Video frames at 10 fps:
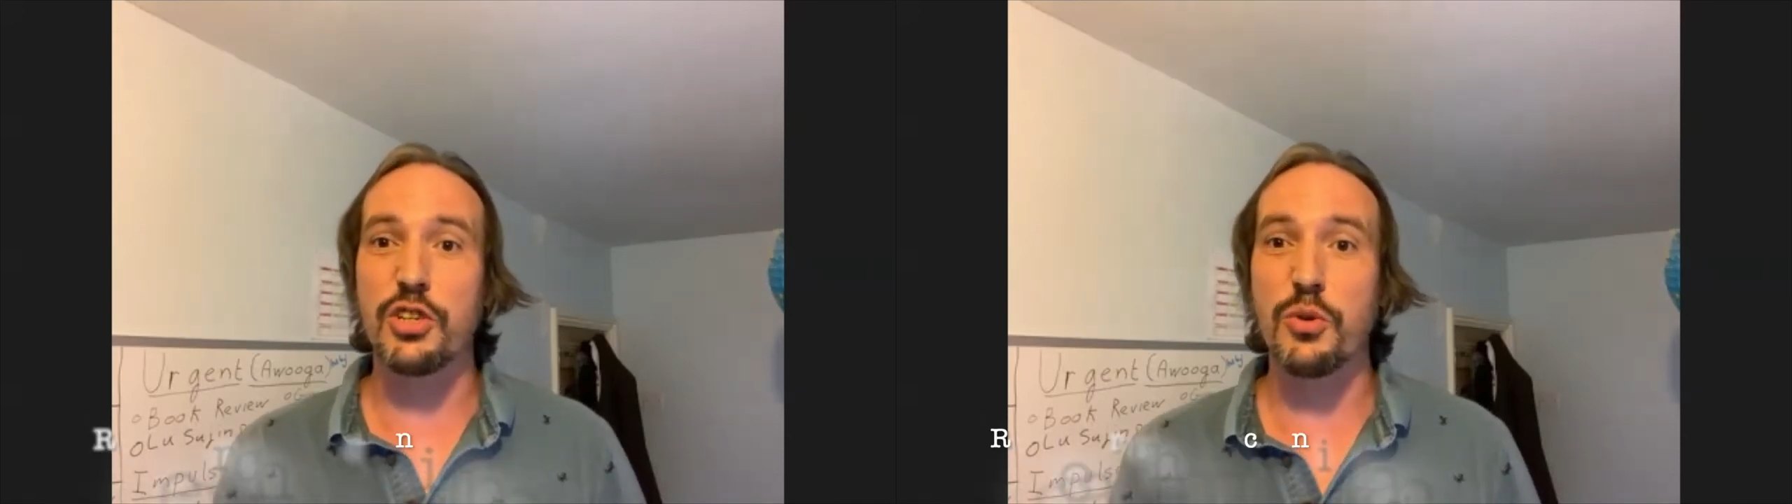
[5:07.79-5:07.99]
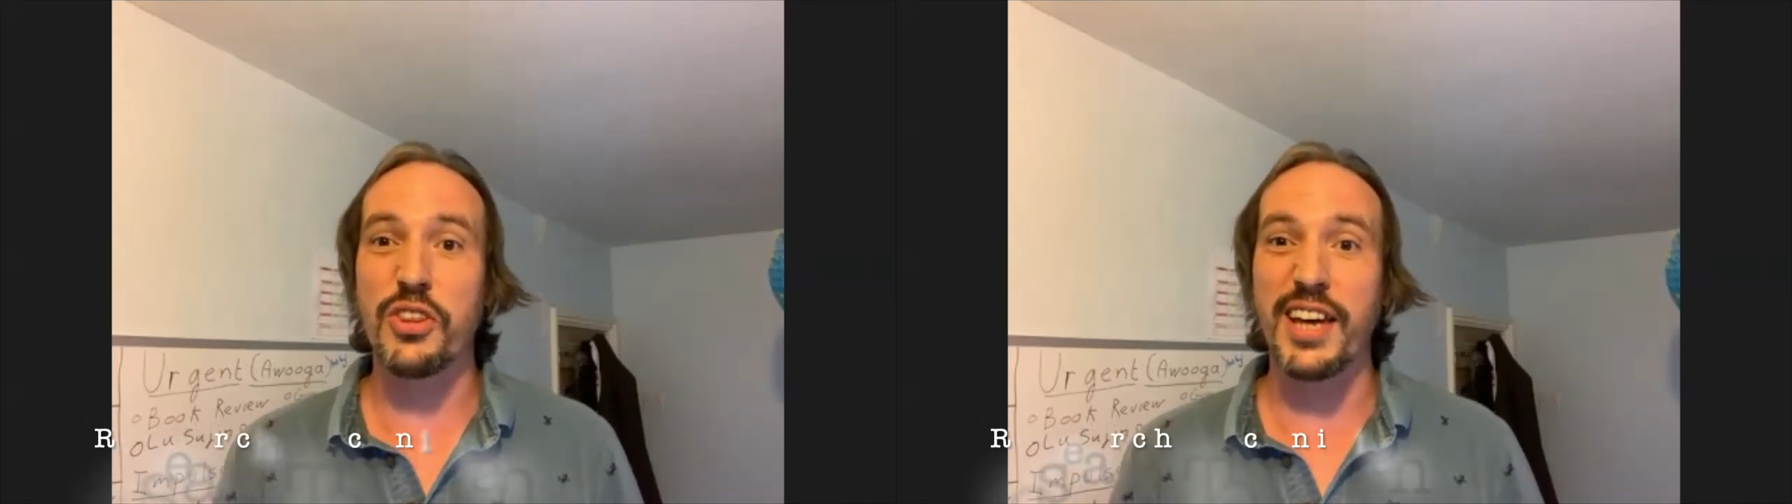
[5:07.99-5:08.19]

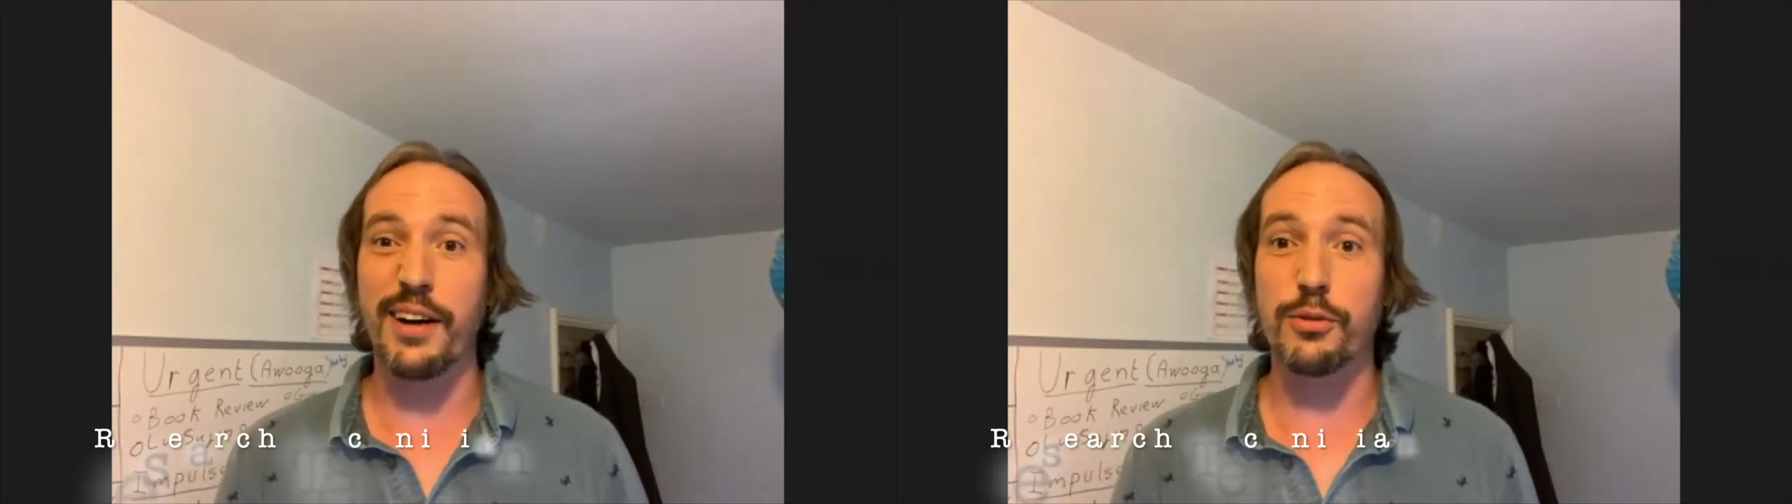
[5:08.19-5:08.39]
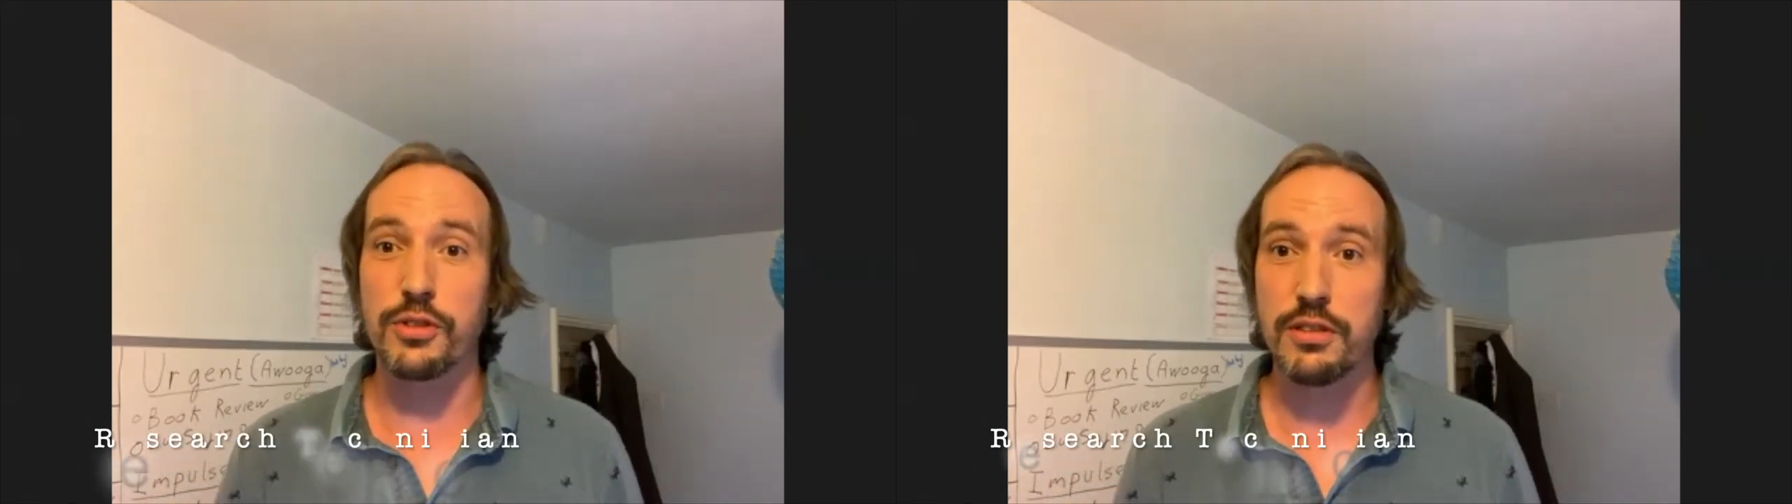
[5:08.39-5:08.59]

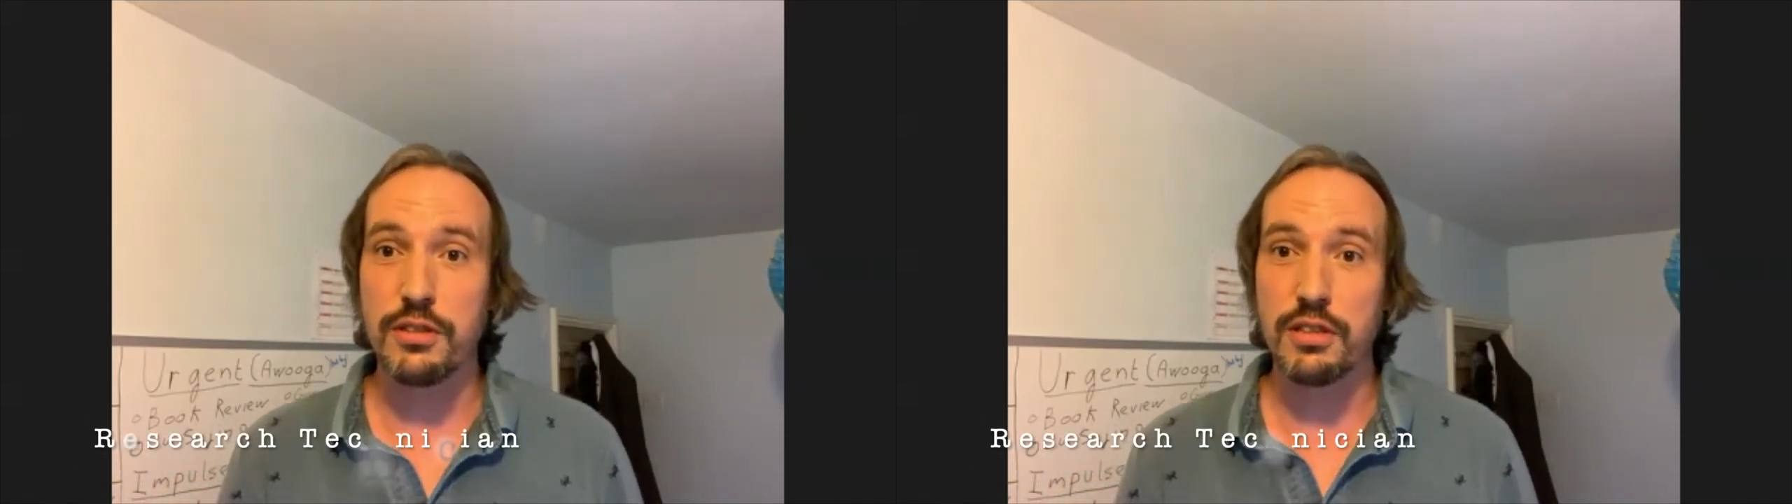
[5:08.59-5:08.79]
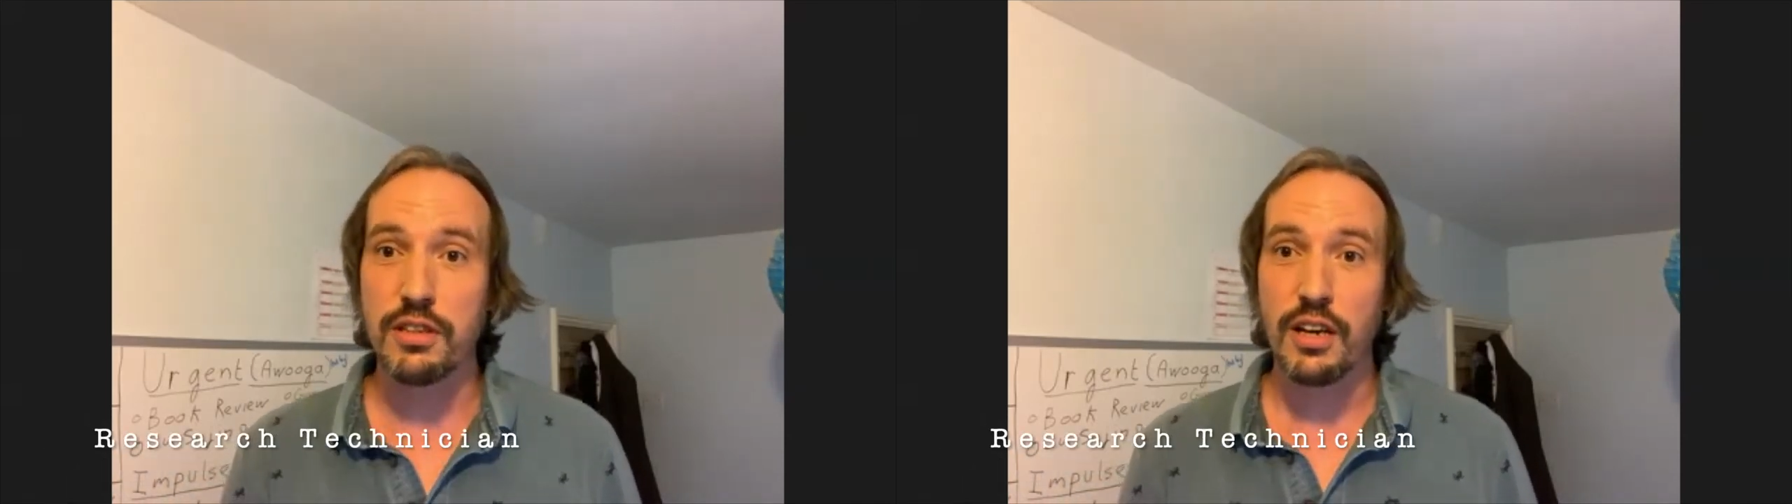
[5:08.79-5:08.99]
2000.